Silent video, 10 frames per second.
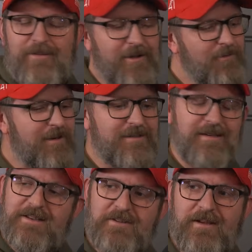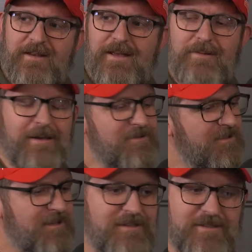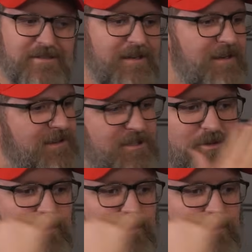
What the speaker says: like, what is he doing? I mean, he's just this